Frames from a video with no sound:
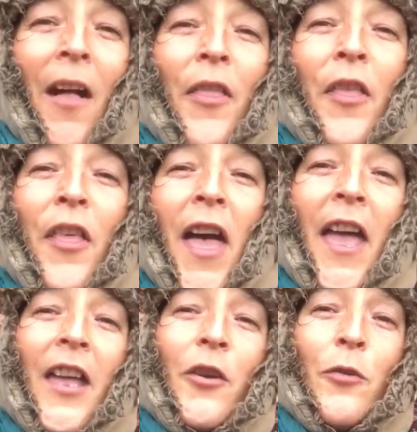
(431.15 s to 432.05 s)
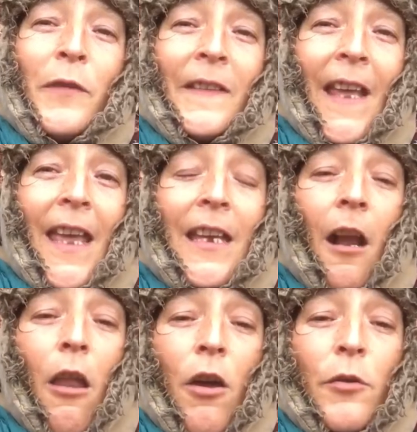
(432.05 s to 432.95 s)
they all stay
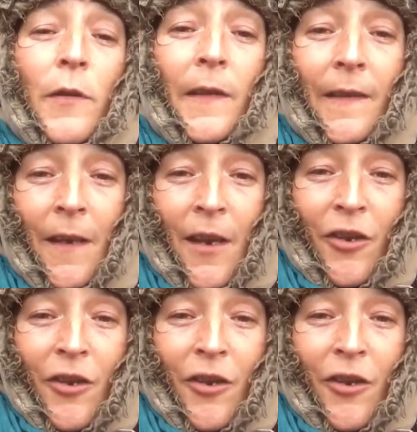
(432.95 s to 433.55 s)
close